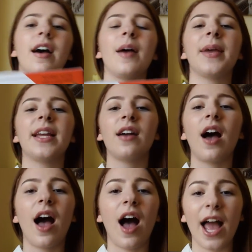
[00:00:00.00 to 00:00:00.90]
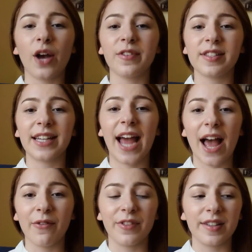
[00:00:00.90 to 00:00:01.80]
I mean, I obviously
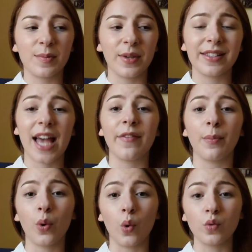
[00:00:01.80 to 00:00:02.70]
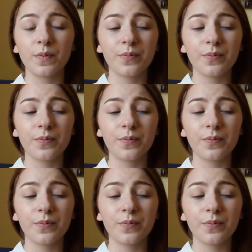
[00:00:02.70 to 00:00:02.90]
have this because I have a pool